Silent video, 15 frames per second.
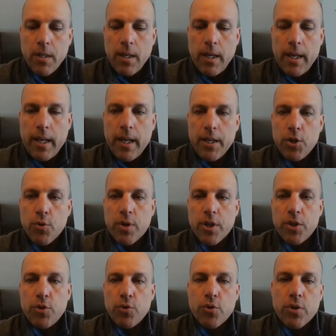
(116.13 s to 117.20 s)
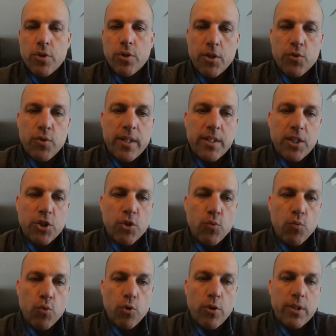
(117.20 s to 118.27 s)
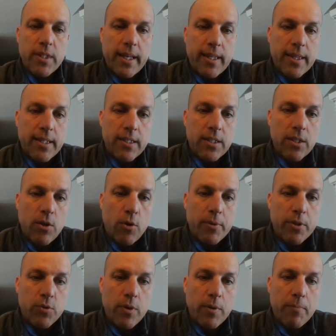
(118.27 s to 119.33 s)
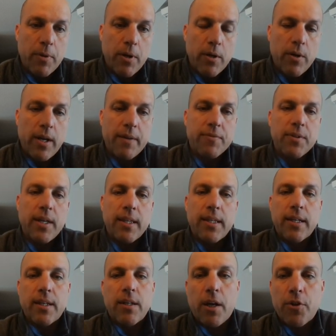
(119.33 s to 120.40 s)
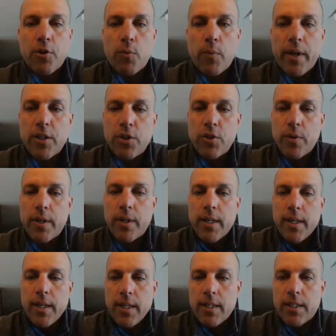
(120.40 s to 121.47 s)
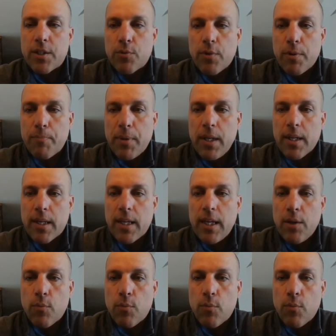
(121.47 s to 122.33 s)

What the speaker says: And you can use transition words like this to go between paragraphs. I think another way to do it is to repeat a key